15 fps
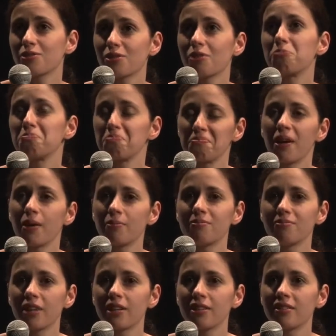So,
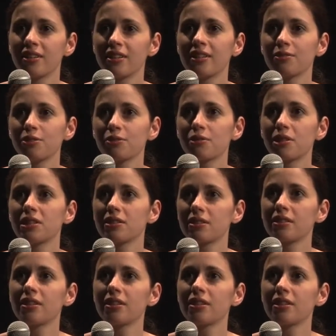yeah, it was great.